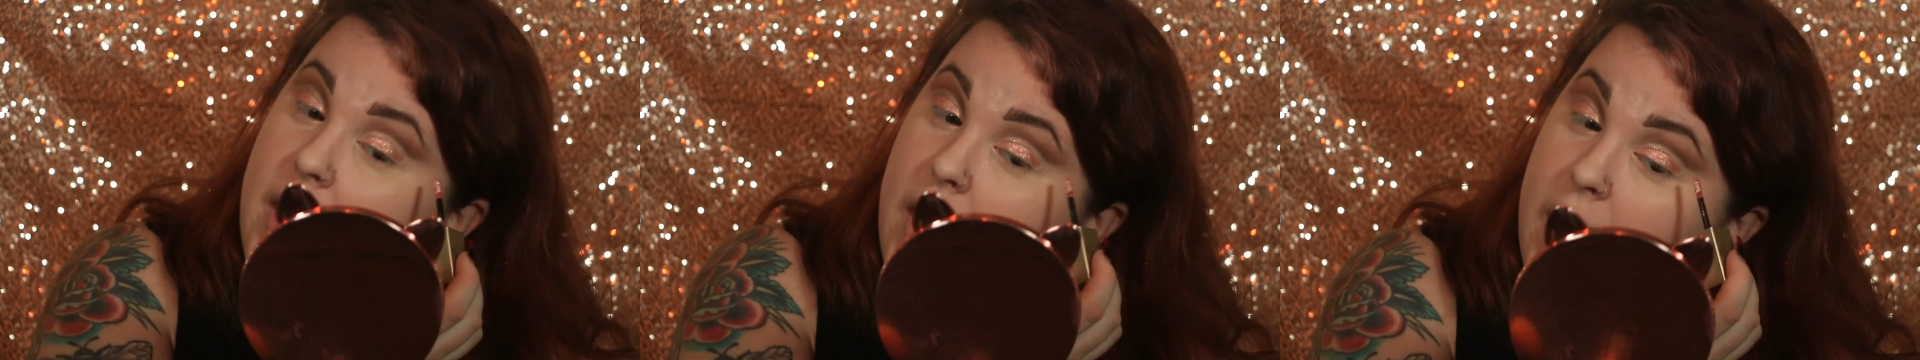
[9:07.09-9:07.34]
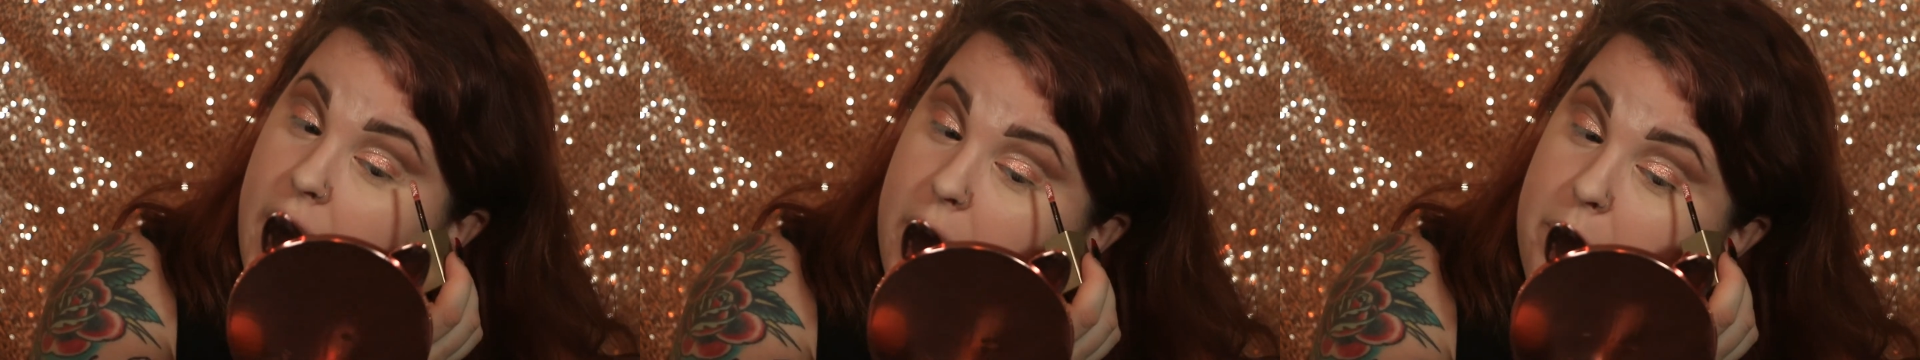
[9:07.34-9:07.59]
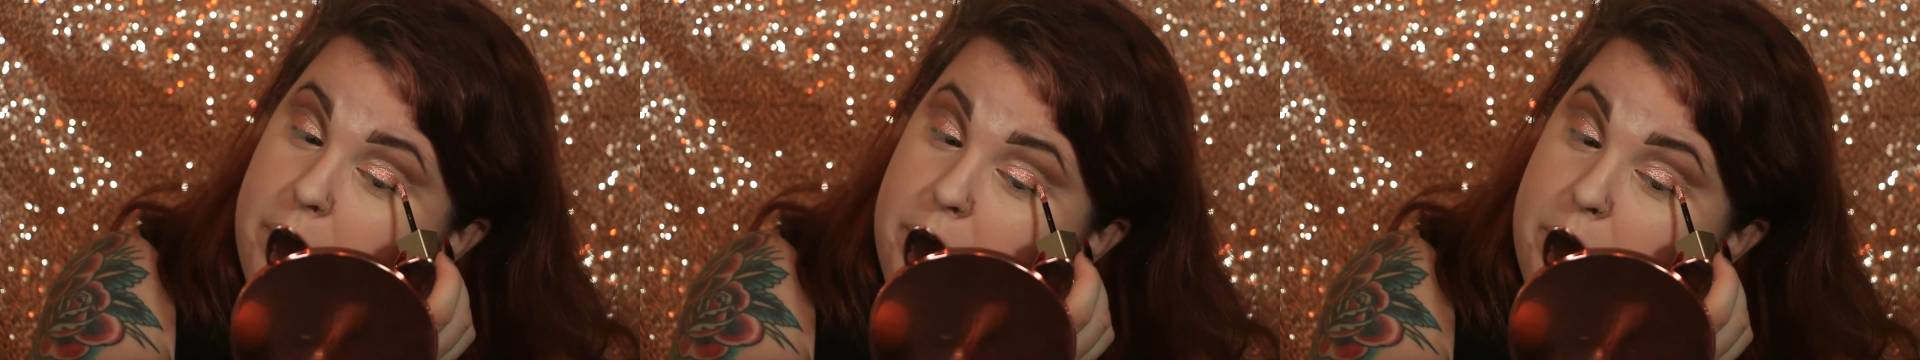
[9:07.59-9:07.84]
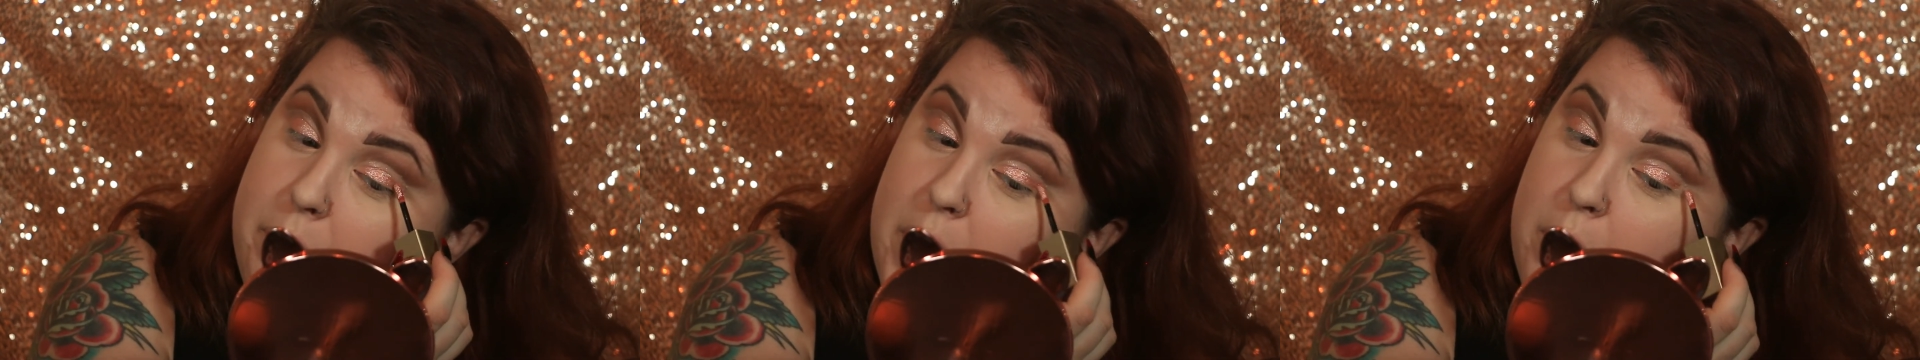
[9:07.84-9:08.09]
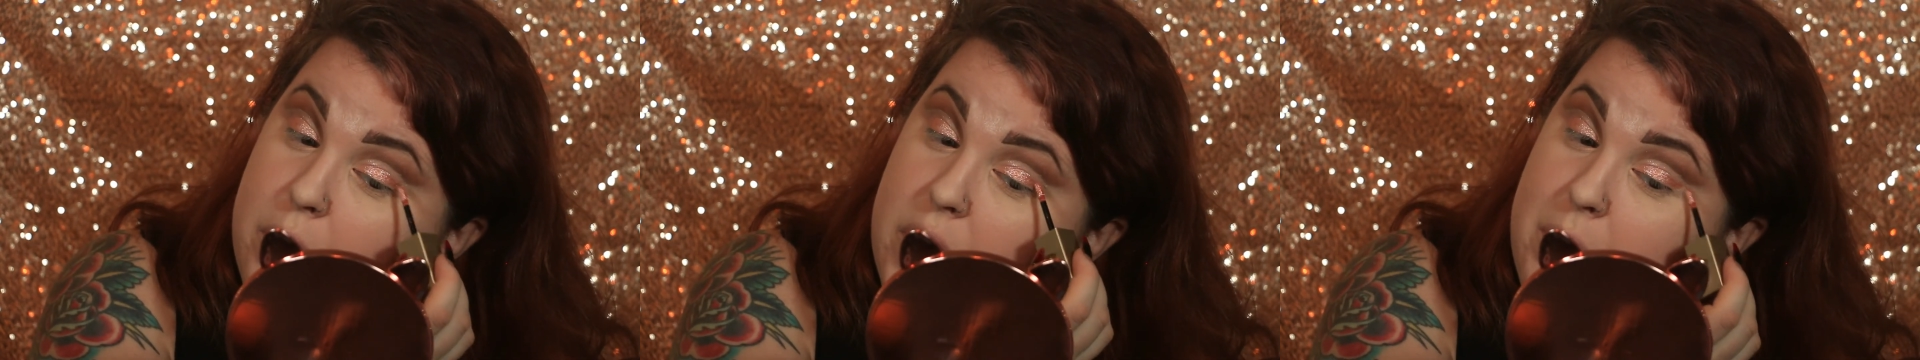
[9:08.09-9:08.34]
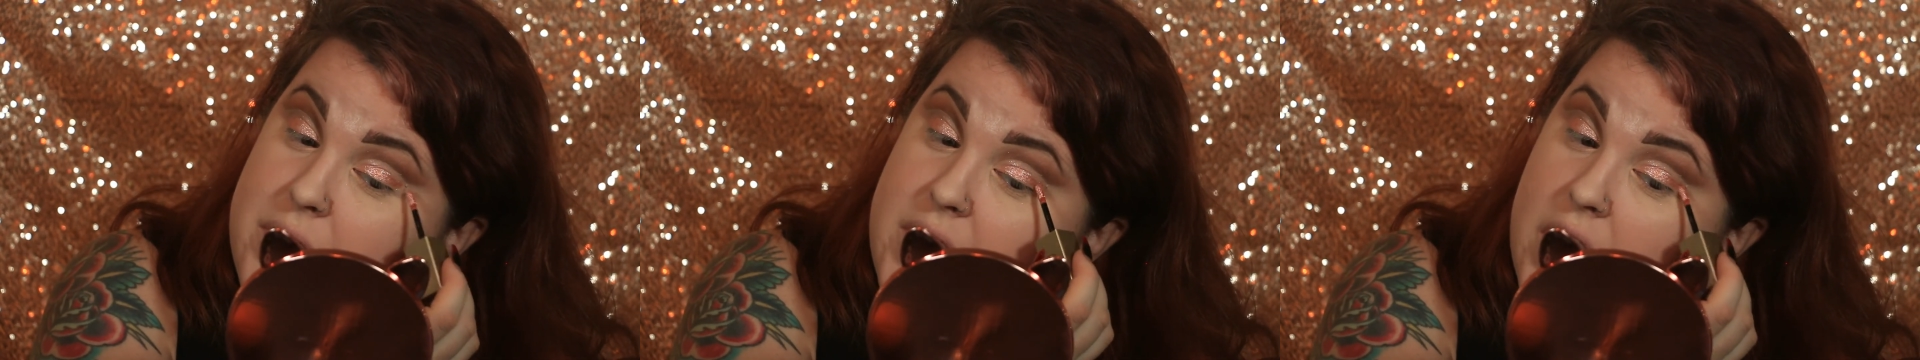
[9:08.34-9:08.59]
But it really
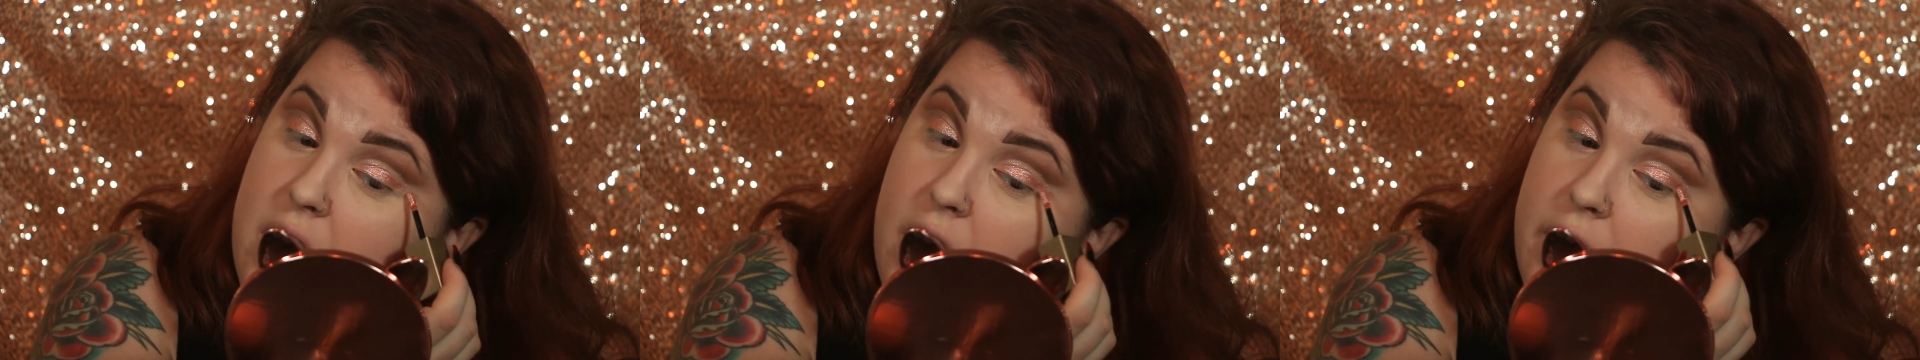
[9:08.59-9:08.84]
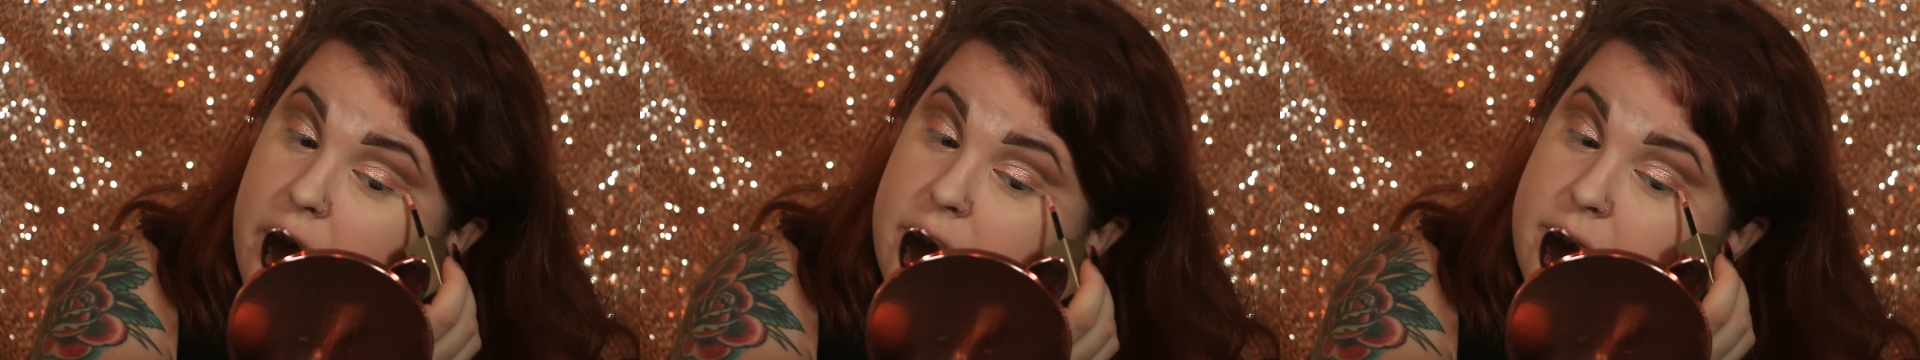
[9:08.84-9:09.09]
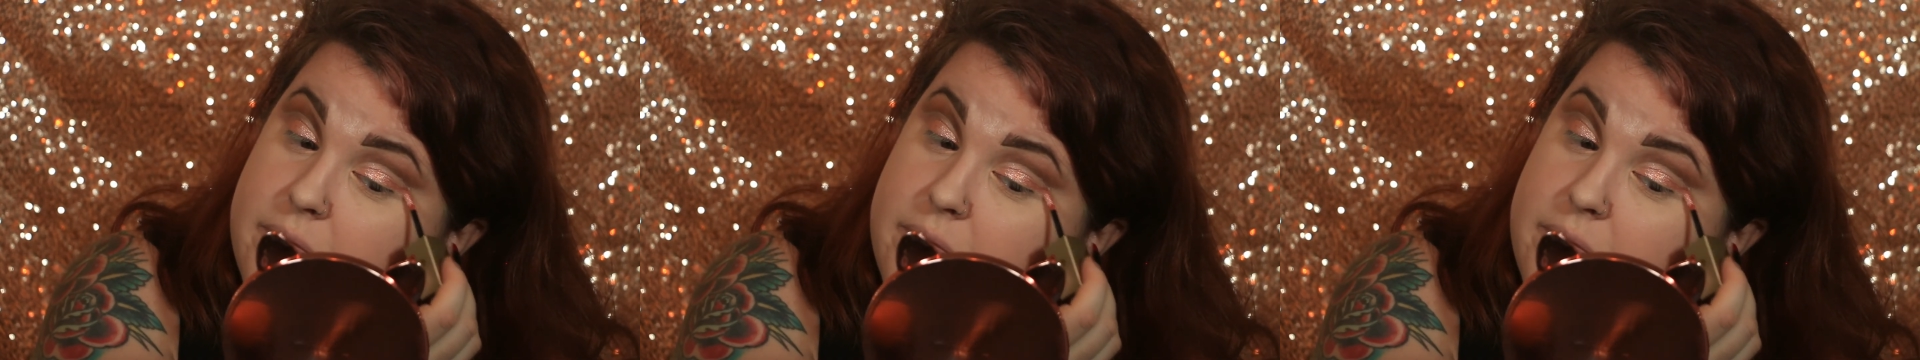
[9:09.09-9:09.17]
wasn't that hard.